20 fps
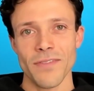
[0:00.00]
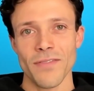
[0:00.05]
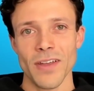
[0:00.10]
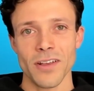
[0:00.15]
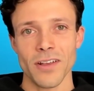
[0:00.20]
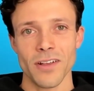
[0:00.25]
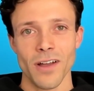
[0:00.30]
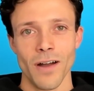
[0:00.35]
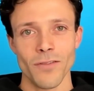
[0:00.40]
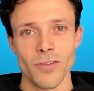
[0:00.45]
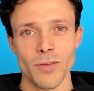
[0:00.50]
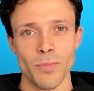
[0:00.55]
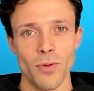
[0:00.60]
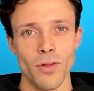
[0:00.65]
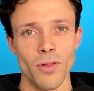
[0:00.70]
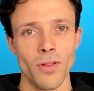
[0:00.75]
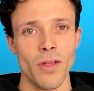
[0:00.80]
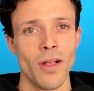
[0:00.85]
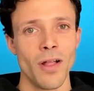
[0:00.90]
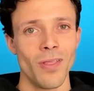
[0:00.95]
and
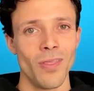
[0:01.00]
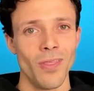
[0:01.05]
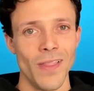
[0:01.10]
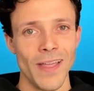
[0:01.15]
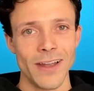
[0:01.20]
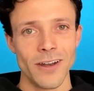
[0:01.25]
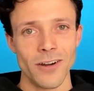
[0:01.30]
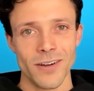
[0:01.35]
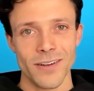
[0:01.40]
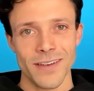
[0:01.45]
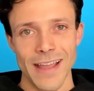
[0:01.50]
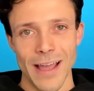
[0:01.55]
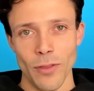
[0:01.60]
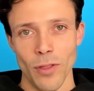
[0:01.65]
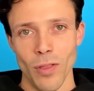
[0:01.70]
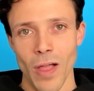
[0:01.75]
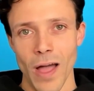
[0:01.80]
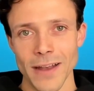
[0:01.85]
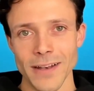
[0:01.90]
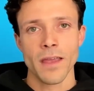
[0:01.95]
comfortable later down the
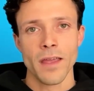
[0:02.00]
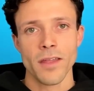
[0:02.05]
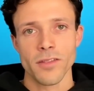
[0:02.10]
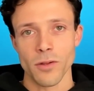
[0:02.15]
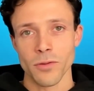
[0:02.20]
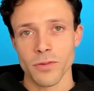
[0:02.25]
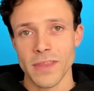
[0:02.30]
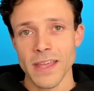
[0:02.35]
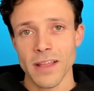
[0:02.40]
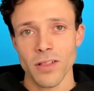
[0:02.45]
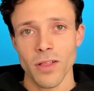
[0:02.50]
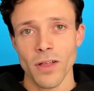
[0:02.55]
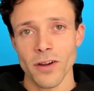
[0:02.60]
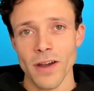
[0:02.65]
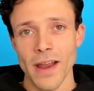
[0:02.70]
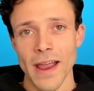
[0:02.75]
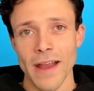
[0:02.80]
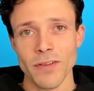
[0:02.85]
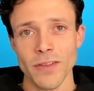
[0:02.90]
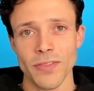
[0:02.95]
line. So declutter
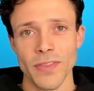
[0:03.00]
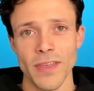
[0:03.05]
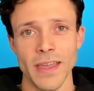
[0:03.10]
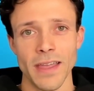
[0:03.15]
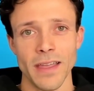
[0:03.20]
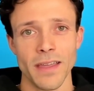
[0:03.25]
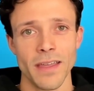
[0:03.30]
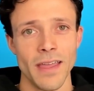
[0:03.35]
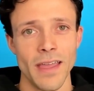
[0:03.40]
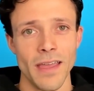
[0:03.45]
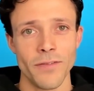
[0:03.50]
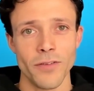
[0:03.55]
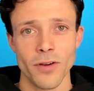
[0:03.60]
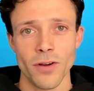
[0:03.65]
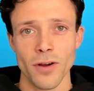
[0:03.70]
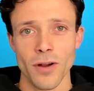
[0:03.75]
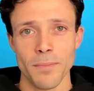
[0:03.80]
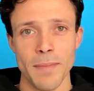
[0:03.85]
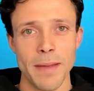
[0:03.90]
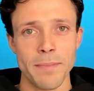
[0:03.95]
everything. If you're
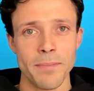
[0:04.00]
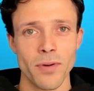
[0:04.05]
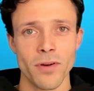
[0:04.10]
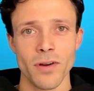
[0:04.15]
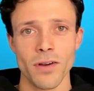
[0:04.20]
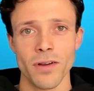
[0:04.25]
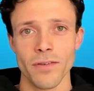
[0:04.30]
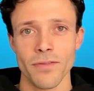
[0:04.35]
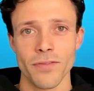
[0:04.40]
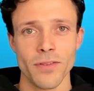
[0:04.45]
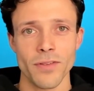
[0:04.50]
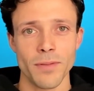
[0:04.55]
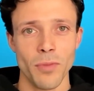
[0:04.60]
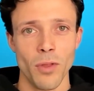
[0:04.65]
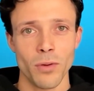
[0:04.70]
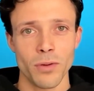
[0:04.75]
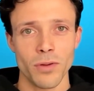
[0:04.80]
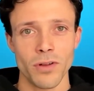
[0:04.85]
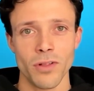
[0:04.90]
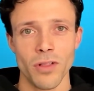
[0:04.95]
a member of some
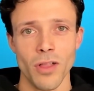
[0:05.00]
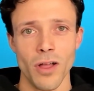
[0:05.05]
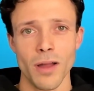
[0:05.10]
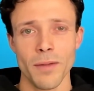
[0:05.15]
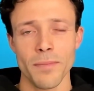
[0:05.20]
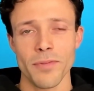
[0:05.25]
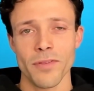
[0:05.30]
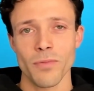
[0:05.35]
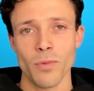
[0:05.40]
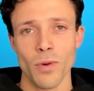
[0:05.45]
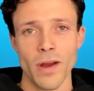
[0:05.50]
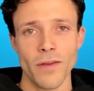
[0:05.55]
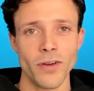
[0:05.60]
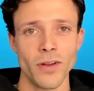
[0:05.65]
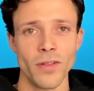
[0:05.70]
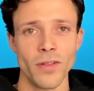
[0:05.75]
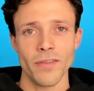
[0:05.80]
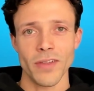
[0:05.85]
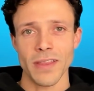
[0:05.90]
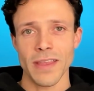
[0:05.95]
local clubs, wherever you're
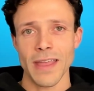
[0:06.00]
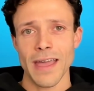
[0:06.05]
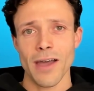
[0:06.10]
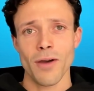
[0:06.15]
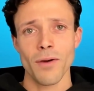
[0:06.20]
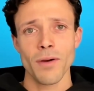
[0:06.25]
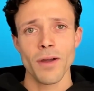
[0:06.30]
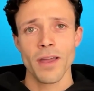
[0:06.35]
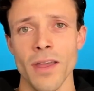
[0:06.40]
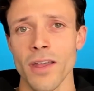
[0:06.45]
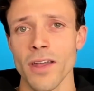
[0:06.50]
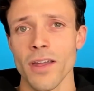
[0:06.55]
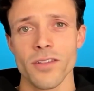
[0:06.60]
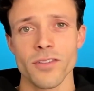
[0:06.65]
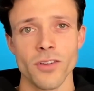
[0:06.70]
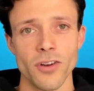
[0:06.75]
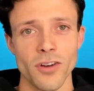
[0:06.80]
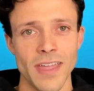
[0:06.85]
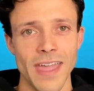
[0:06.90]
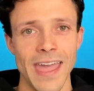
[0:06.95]
now,
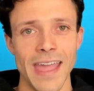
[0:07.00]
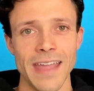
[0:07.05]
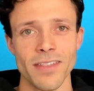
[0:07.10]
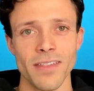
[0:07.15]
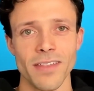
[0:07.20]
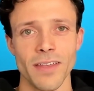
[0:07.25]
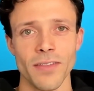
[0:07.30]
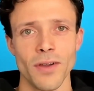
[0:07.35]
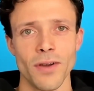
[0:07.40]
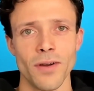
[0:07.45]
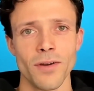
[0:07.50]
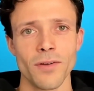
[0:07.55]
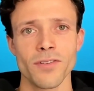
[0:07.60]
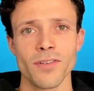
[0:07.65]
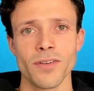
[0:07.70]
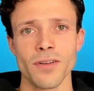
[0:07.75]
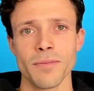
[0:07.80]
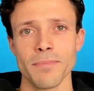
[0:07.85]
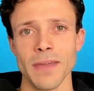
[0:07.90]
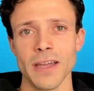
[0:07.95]
start canceling those.
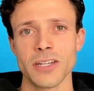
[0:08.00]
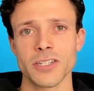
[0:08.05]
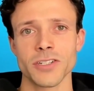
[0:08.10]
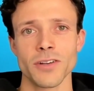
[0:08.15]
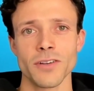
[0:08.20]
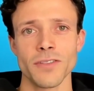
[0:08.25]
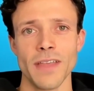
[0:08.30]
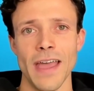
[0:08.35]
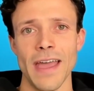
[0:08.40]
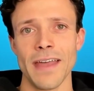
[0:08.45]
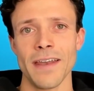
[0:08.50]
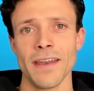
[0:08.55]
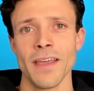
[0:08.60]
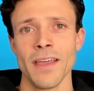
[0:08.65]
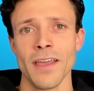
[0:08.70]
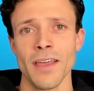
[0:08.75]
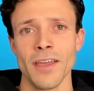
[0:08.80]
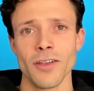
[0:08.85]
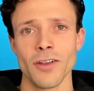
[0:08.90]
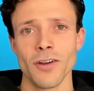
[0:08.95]
Make sure that
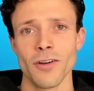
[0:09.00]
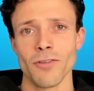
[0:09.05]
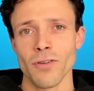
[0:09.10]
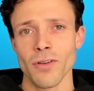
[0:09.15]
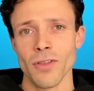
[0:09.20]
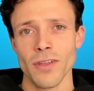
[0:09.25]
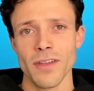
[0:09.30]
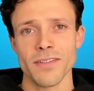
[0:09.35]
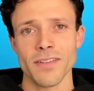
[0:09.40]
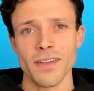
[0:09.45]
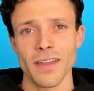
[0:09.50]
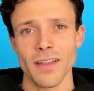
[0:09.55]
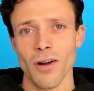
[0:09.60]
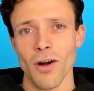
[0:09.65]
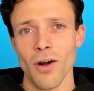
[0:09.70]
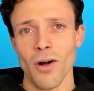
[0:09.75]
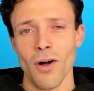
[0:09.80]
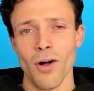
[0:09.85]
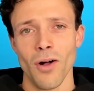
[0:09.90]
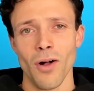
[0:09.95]
you're releasing
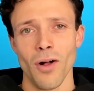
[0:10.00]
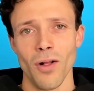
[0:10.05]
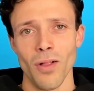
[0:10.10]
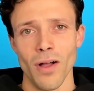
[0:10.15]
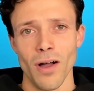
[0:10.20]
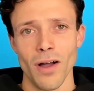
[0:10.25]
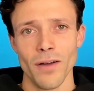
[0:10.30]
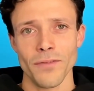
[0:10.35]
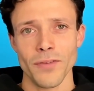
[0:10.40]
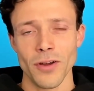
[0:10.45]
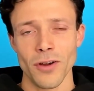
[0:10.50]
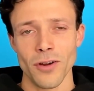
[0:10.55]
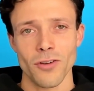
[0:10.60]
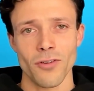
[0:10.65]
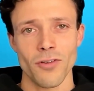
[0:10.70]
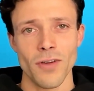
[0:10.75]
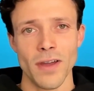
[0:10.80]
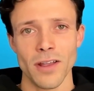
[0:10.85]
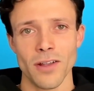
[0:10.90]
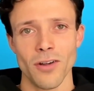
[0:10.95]
all of your
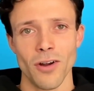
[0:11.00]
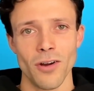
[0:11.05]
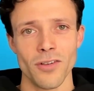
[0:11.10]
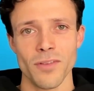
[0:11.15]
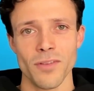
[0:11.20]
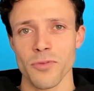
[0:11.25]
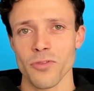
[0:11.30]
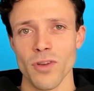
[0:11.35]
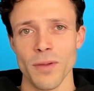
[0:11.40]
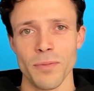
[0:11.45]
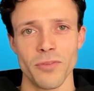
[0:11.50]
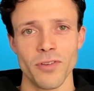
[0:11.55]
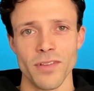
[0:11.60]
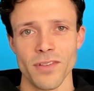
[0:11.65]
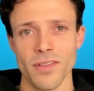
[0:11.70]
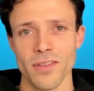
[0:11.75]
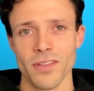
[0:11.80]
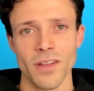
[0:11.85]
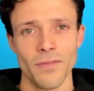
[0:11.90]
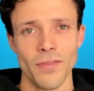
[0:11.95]
credit card subscriptions
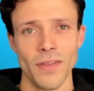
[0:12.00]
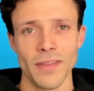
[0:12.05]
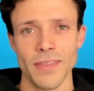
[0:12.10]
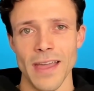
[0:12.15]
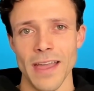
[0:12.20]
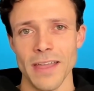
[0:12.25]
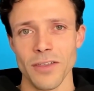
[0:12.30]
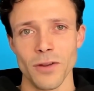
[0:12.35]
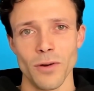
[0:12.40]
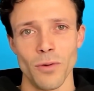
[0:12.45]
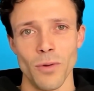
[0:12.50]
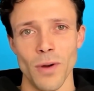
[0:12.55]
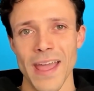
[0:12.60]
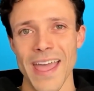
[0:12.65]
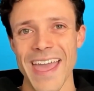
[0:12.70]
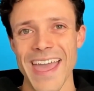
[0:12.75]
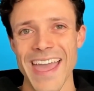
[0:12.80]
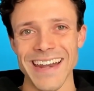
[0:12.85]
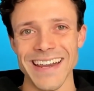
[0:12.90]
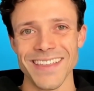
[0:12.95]
and stuff like that. You don't want
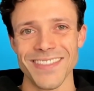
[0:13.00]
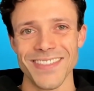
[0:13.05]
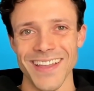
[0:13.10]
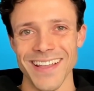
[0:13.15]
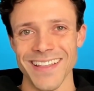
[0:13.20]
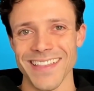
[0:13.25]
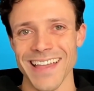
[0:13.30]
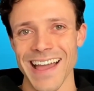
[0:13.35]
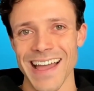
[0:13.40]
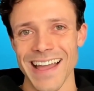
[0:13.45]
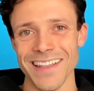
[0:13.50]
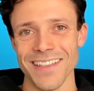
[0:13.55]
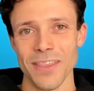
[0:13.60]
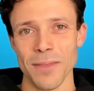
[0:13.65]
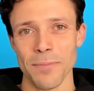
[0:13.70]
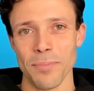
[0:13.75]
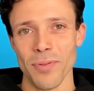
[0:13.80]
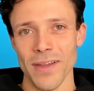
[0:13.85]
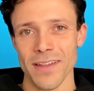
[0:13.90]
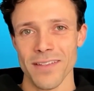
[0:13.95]
anything tied to the
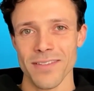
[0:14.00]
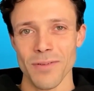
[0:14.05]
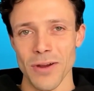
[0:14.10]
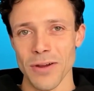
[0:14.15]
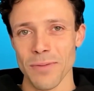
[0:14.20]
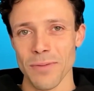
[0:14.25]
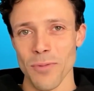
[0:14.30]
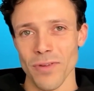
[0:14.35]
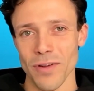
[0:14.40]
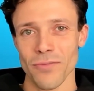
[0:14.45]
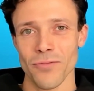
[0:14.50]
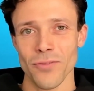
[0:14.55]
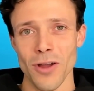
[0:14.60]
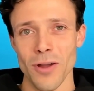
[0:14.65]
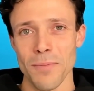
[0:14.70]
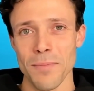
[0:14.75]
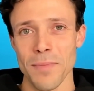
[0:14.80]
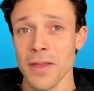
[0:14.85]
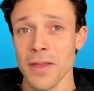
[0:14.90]
place where you're moving from